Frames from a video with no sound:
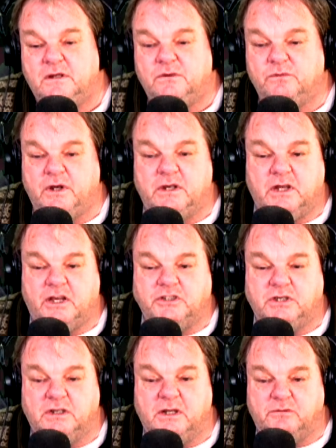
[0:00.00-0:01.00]

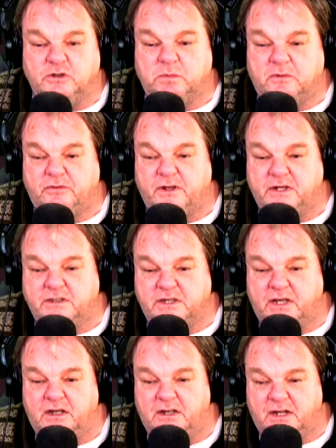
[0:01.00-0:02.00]
Radiation levels prevented
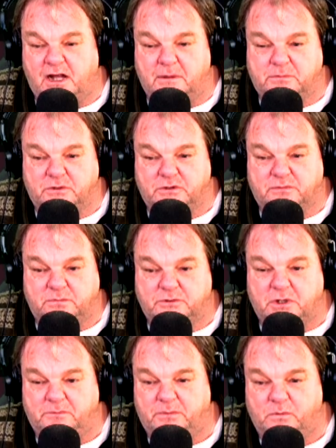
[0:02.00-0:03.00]
the helicopters from
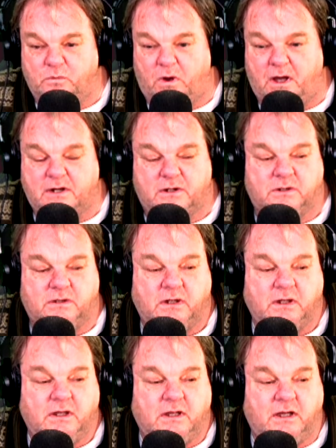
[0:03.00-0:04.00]
dumping water
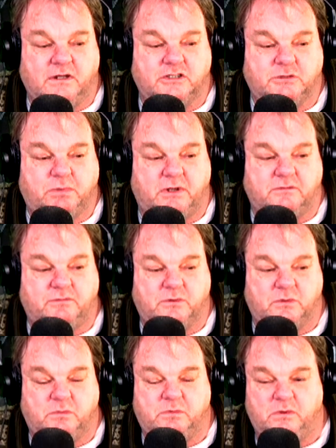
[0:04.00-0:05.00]
on the spent
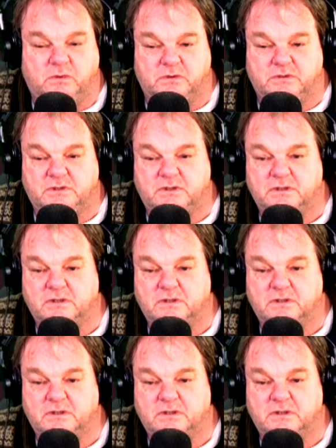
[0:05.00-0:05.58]
fuel pools.